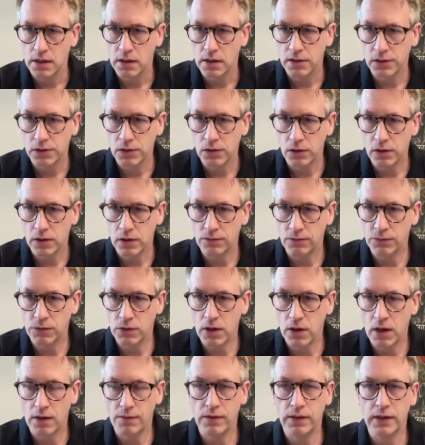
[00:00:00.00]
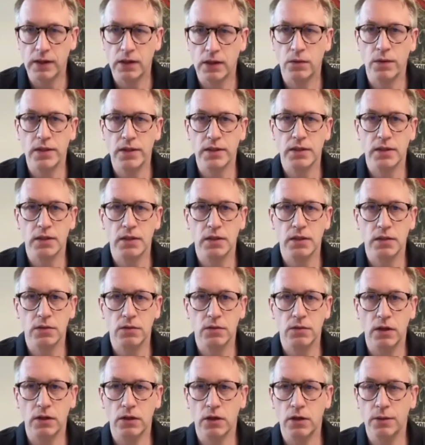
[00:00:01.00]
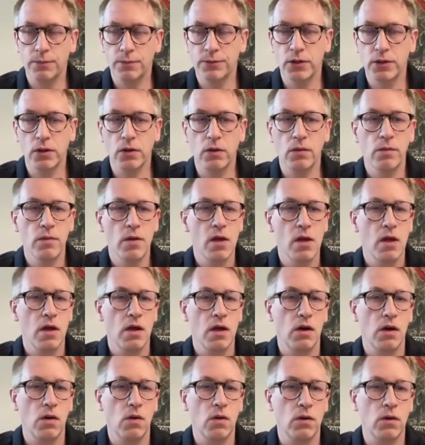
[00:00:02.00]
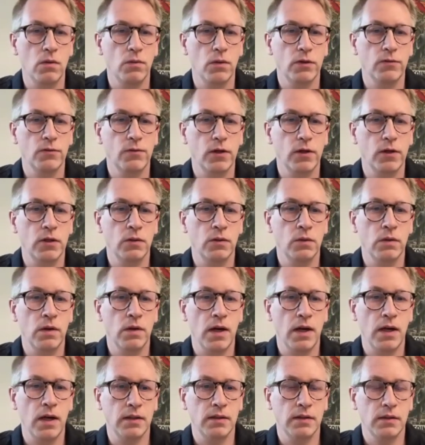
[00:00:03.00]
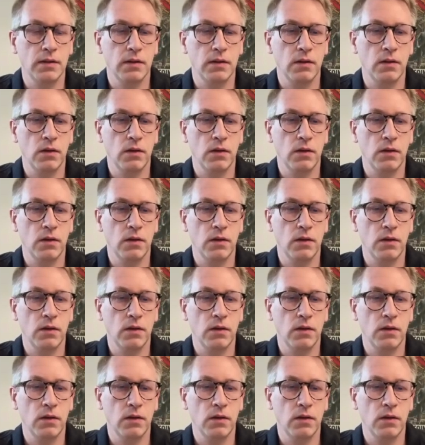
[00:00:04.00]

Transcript: so if you have any questions around crypto or what we do at